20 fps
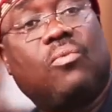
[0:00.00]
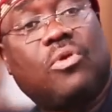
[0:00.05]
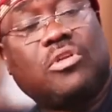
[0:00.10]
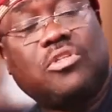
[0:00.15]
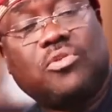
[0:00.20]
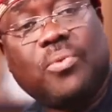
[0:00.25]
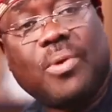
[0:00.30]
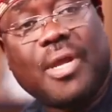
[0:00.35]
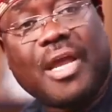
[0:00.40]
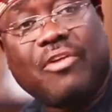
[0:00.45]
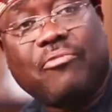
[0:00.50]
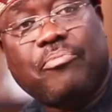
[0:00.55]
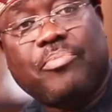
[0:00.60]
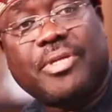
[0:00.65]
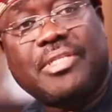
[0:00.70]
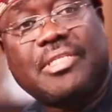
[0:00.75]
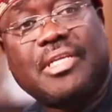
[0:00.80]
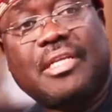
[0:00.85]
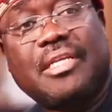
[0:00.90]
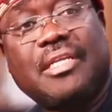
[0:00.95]
What we
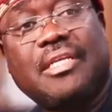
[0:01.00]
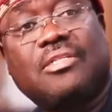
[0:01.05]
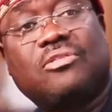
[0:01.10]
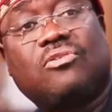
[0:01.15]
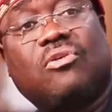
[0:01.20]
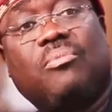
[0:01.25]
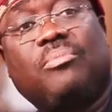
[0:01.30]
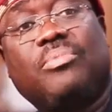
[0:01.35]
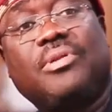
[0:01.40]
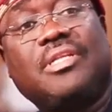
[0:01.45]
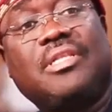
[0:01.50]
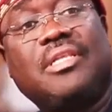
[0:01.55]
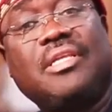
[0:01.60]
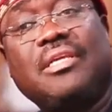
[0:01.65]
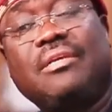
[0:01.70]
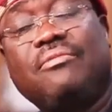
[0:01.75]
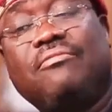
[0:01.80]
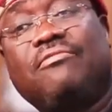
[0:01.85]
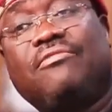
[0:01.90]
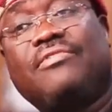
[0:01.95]
have presently is
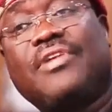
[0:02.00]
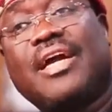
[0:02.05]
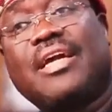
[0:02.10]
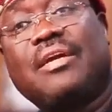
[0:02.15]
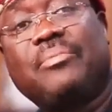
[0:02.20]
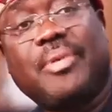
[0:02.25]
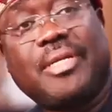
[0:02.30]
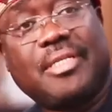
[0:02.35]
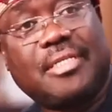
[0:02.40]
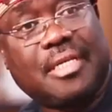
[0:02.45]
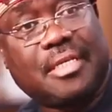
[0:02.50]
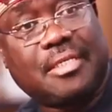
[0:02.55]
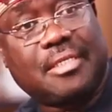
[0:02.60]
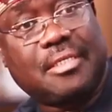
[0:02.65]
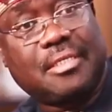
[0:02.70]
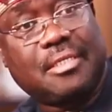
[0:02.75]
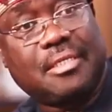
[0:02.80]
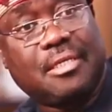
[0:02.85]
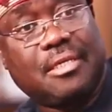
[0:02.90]
completely fragmented.